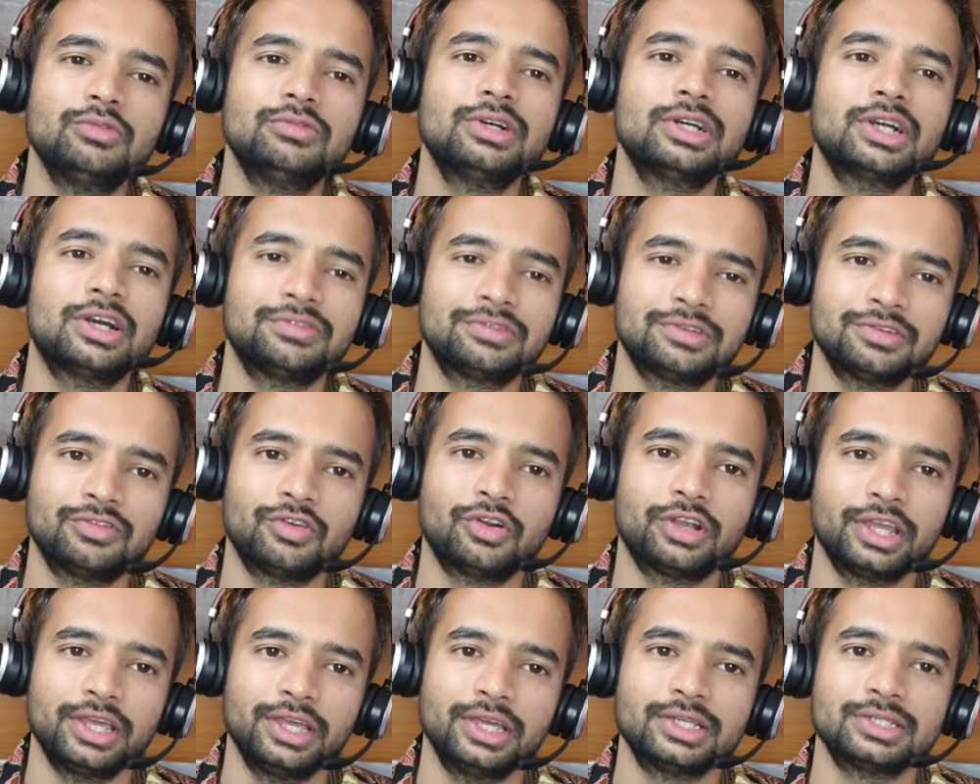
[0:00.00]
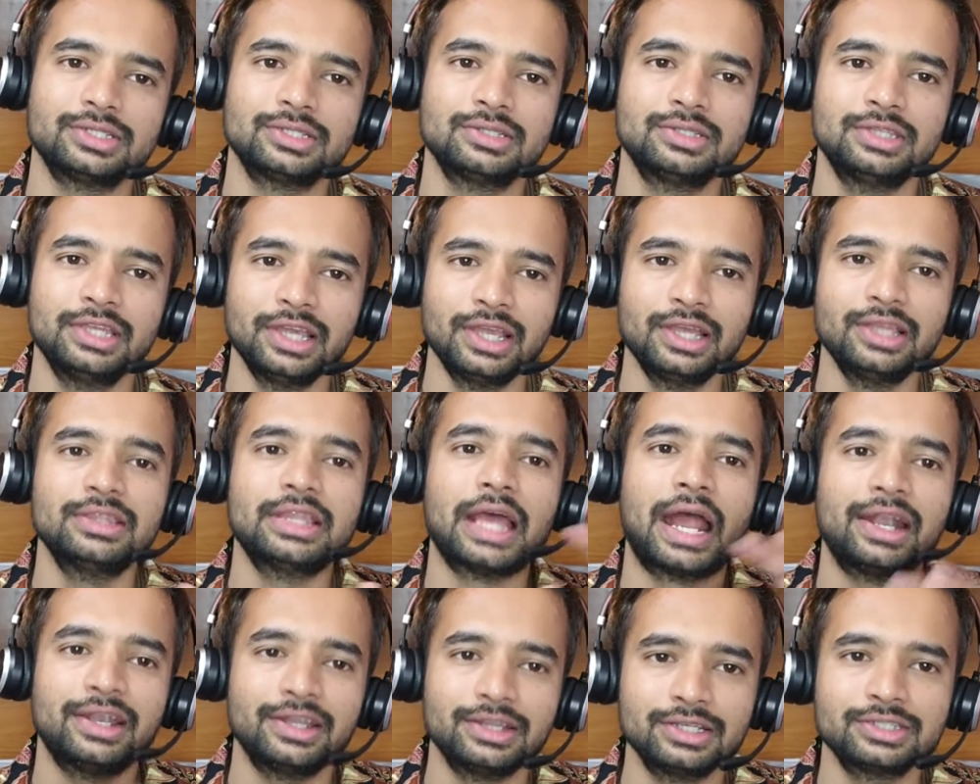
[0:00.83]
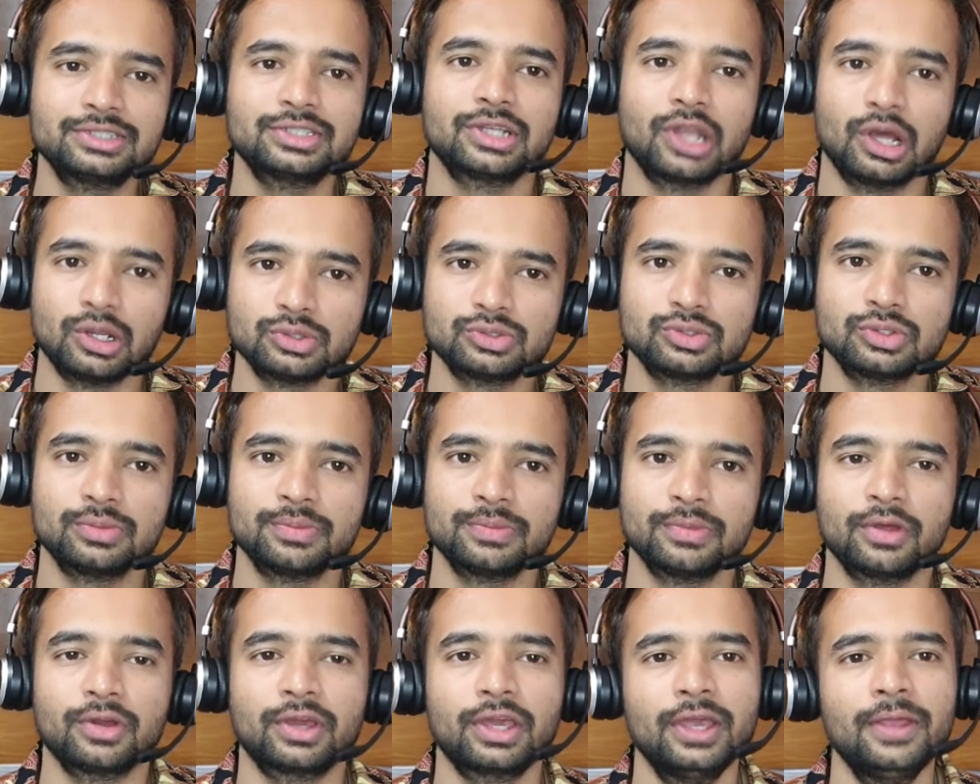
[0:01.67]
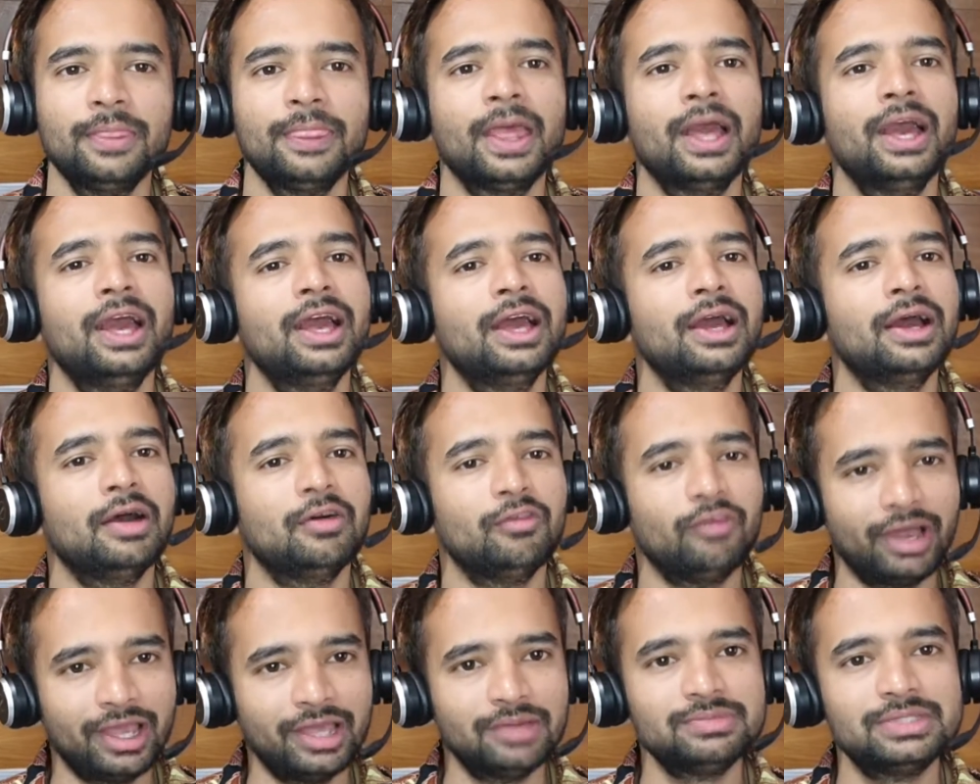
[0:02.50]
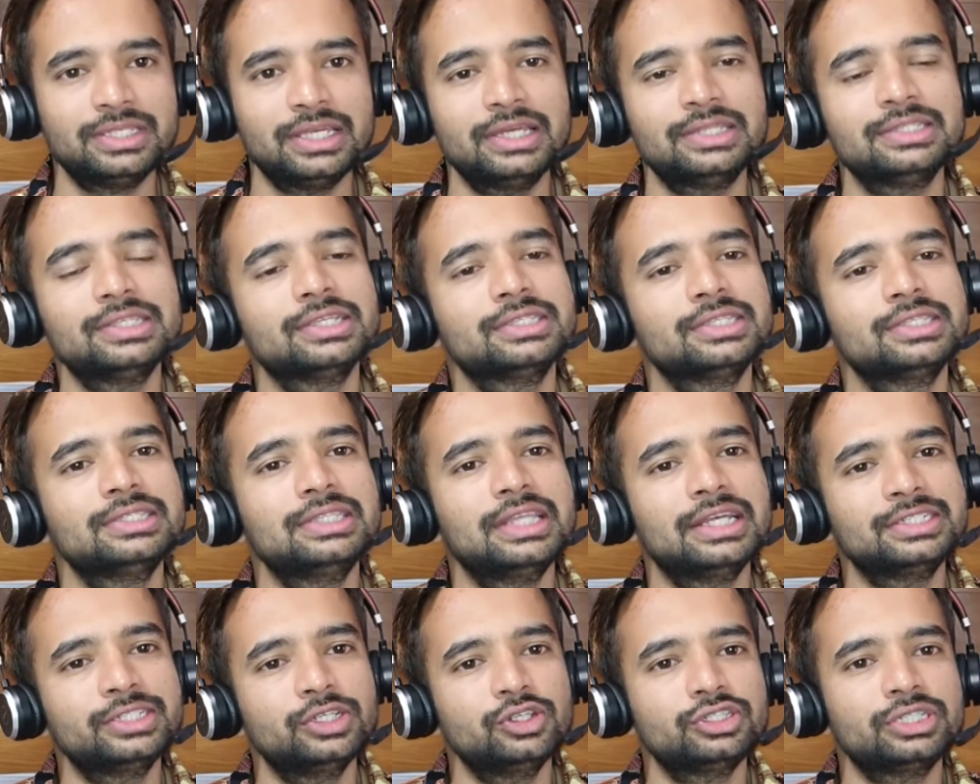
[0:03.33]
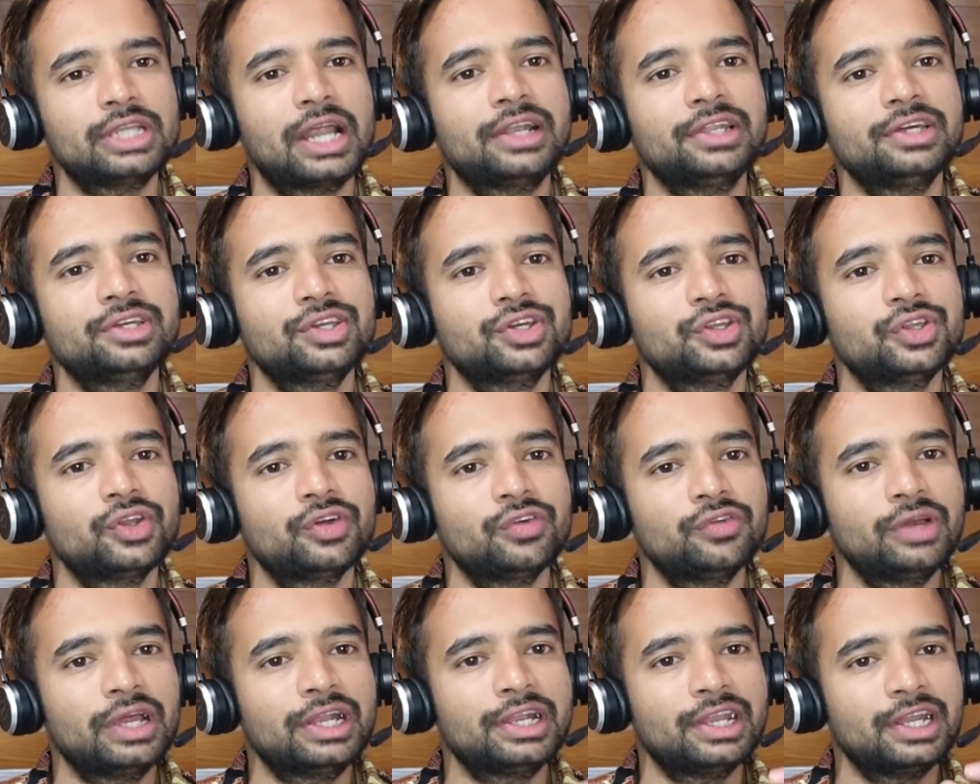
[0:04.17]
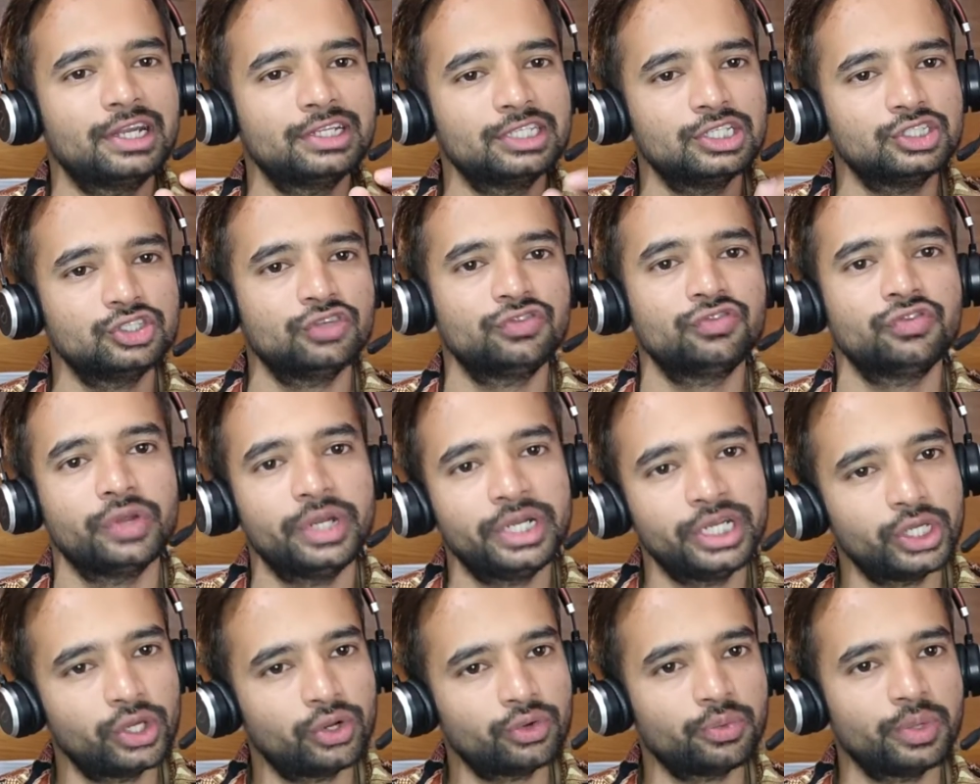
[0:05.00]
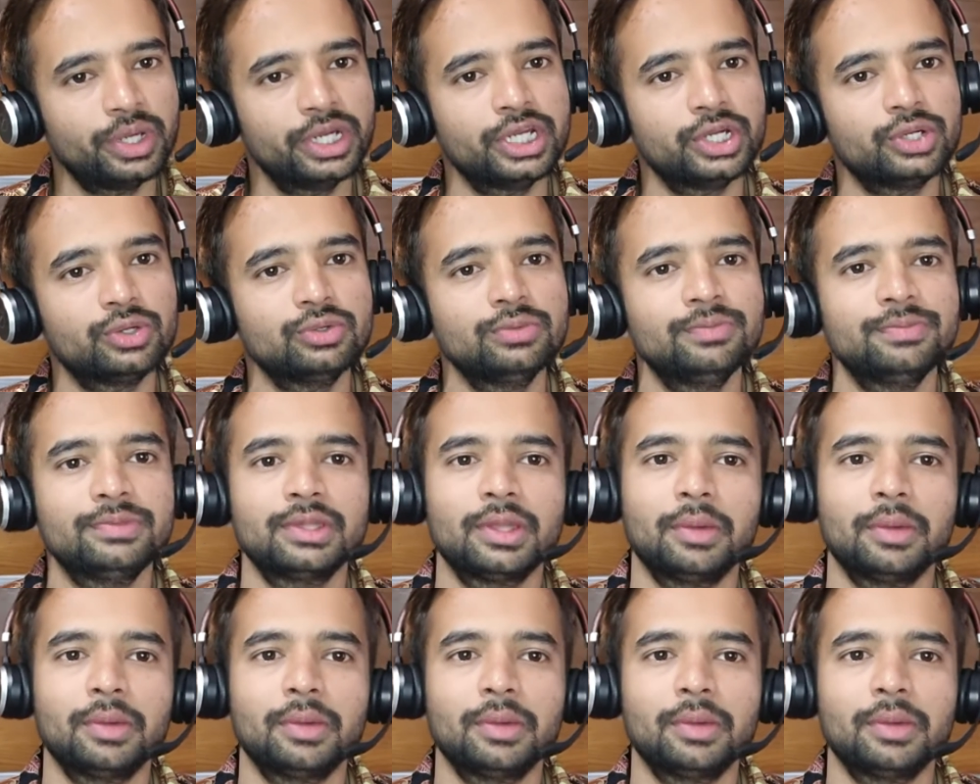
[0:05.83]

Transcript: to work after 40 years think in that direction also okay why I'm saying this is let's say you start a career at, at the age of 20 or 22.